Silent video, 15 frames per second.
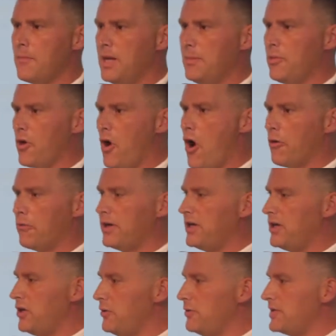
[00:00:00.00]
People
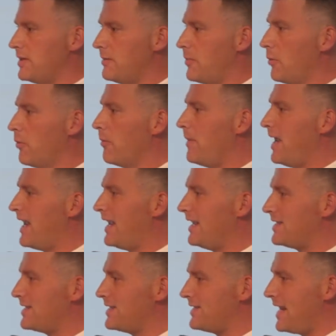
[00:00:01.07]
already use it, but we're
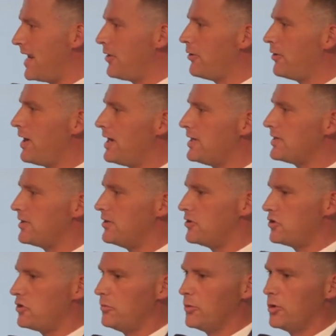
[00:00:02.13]
making standardized
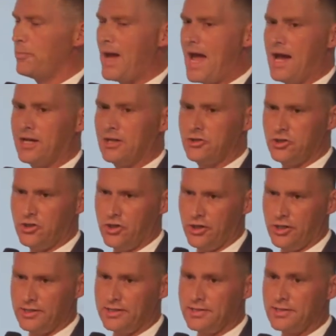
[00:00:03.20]
consumer packaged
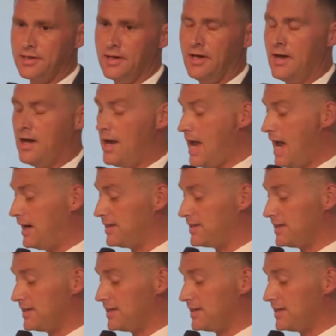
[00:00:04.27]
goods. And